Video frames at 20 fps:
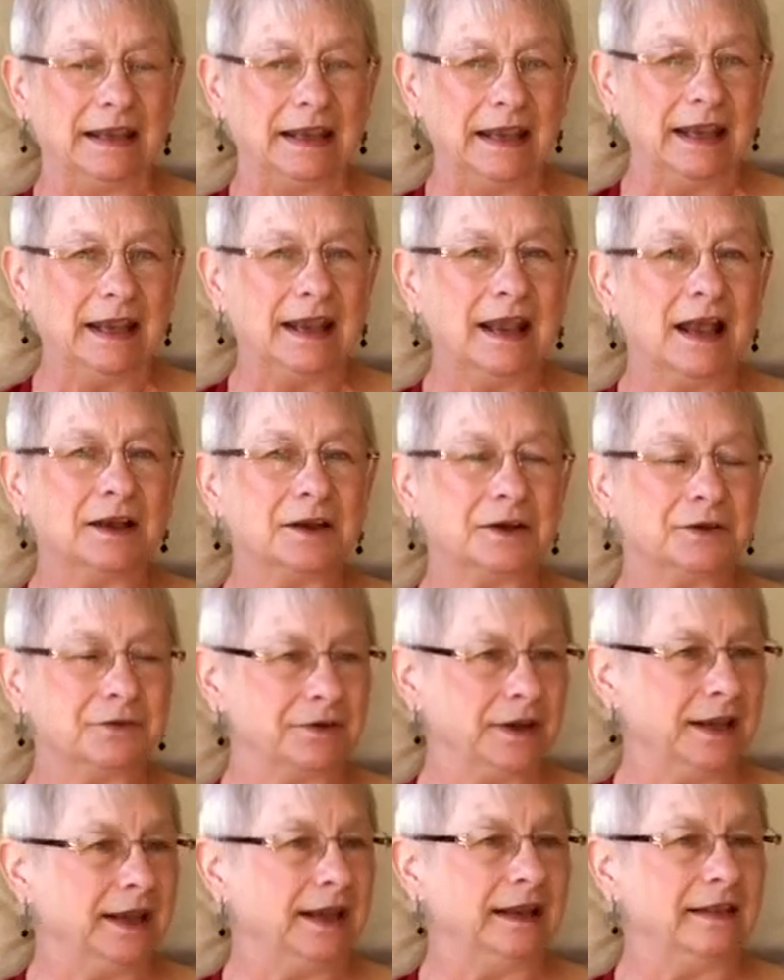He
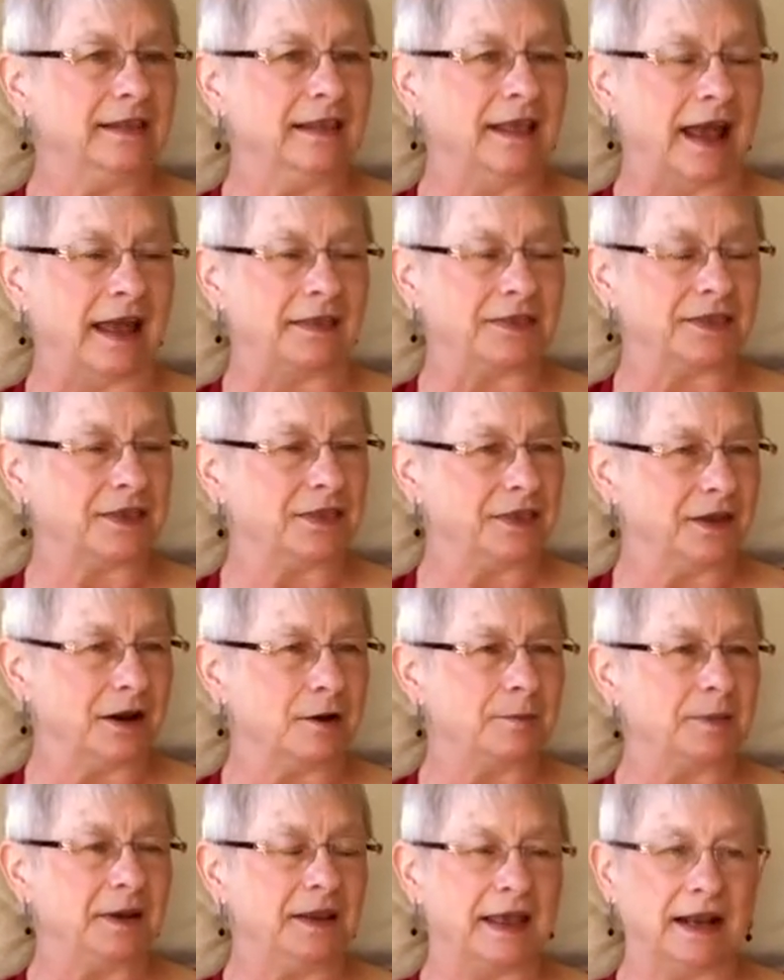agreed that the
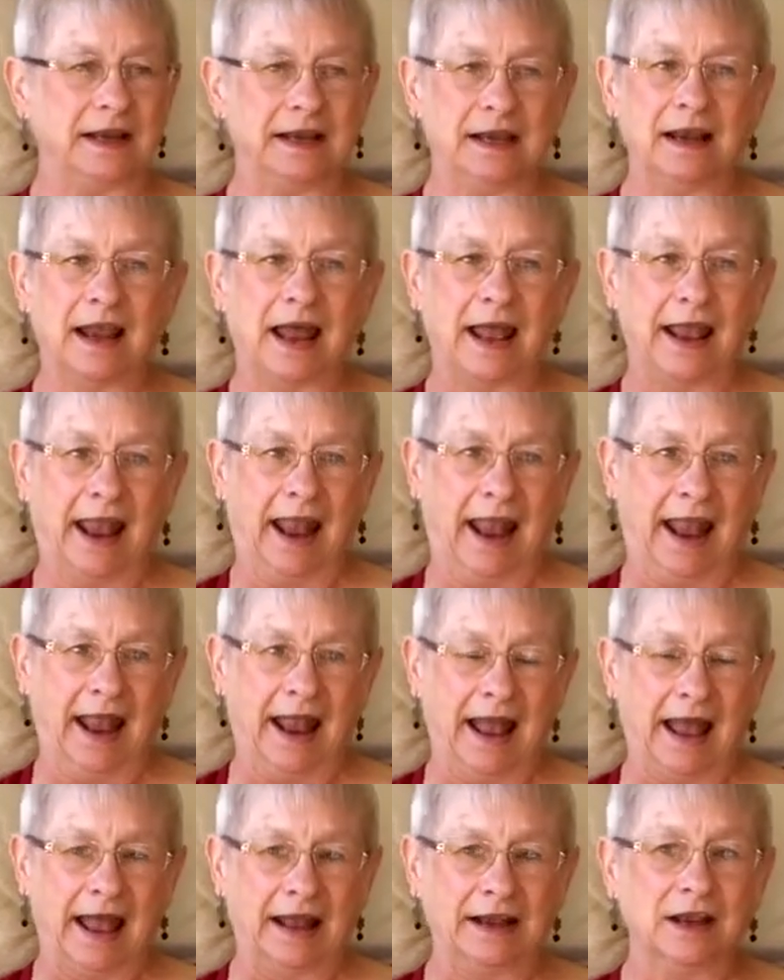therapy that Eli
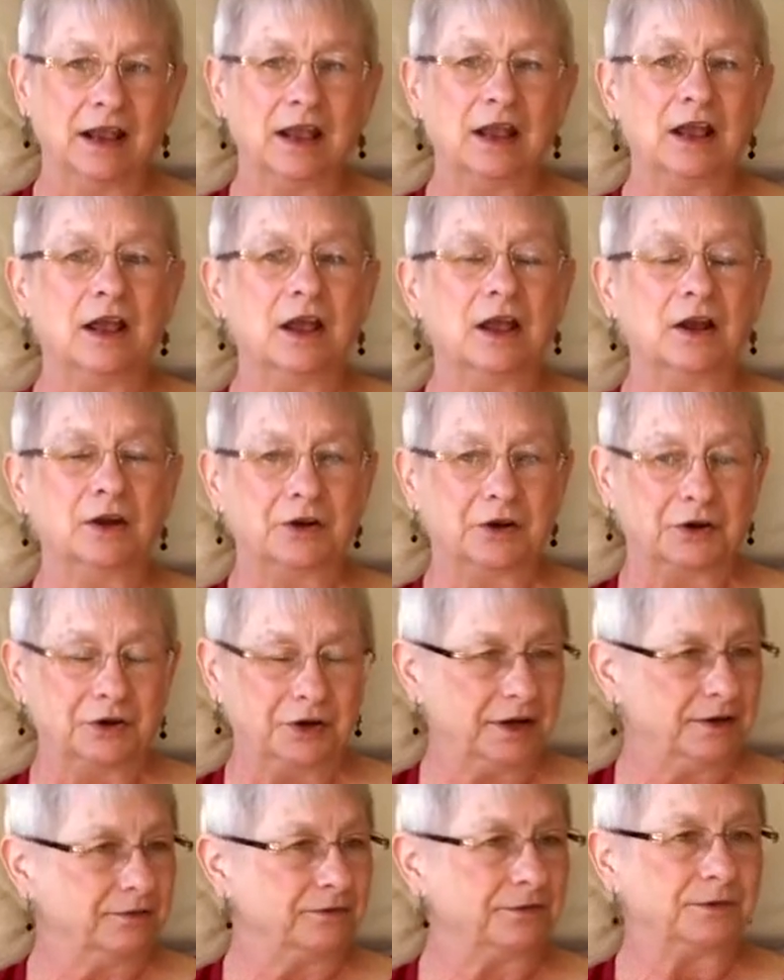had
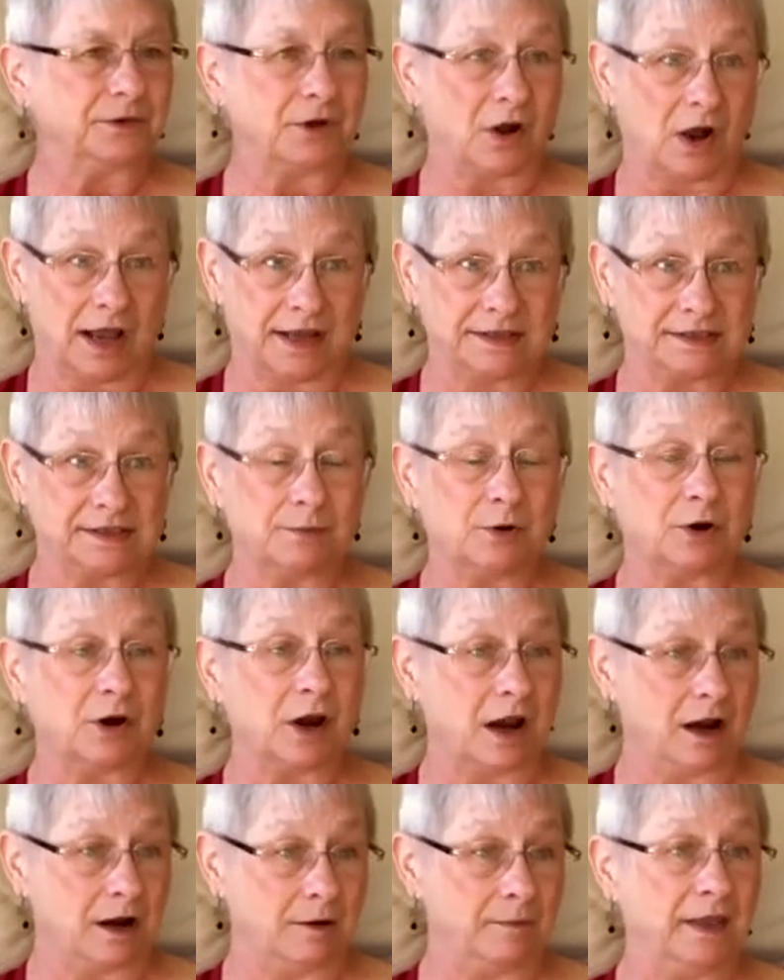could have caused more
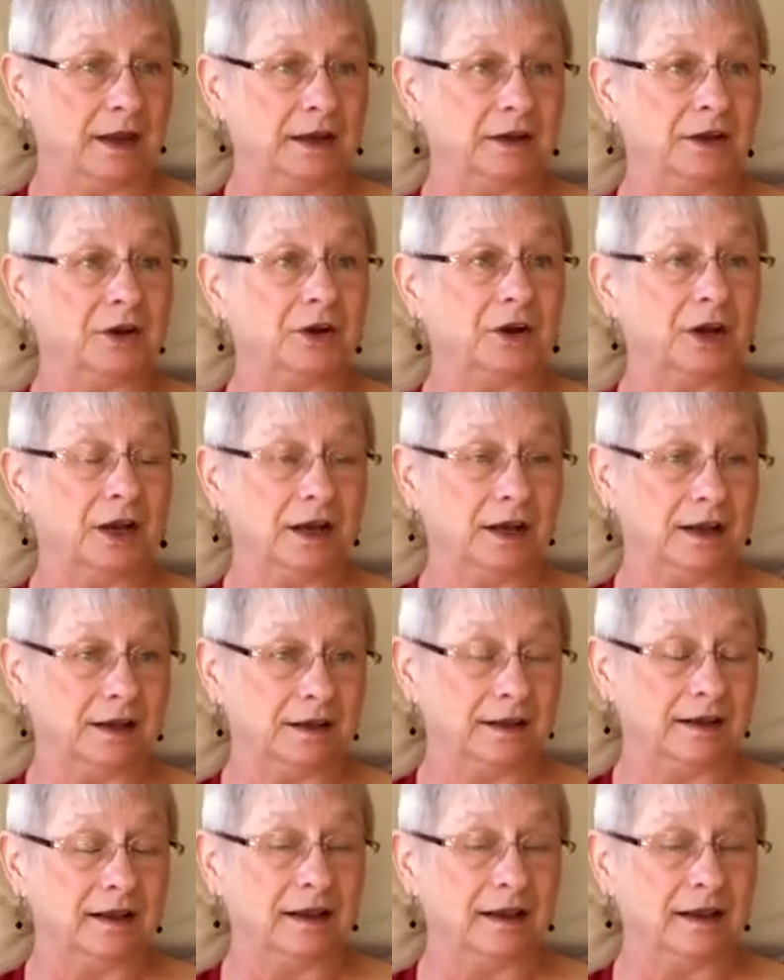harm than good.